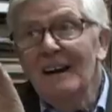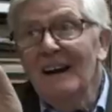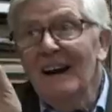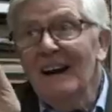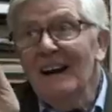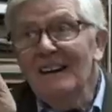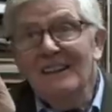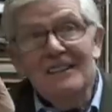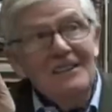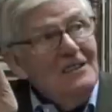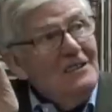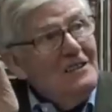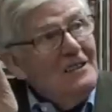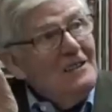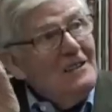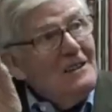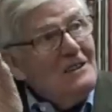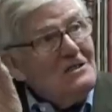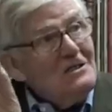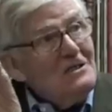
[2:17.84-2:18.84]
and
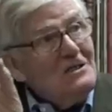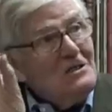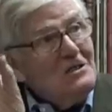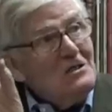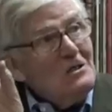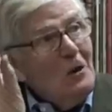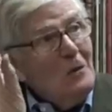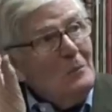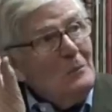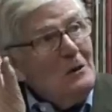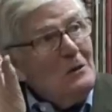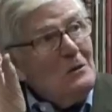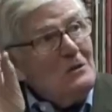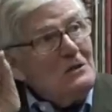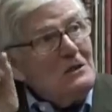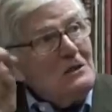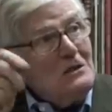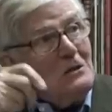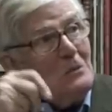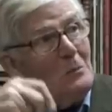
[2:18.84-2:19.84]
this shop
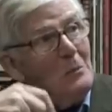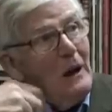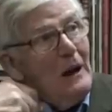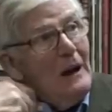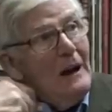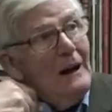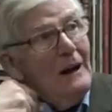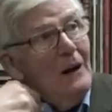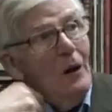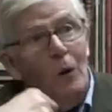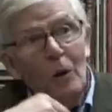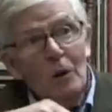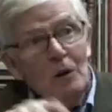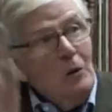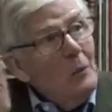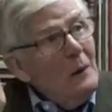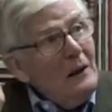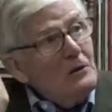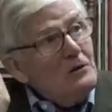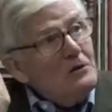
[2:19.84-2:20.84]
used to supply all
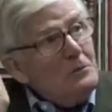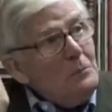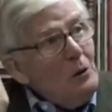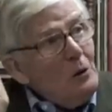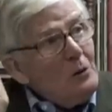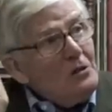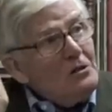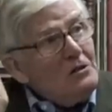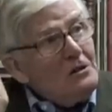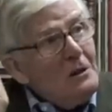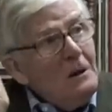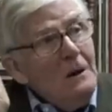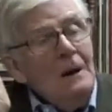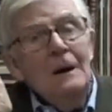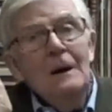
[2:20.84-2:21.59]
the Welsh books.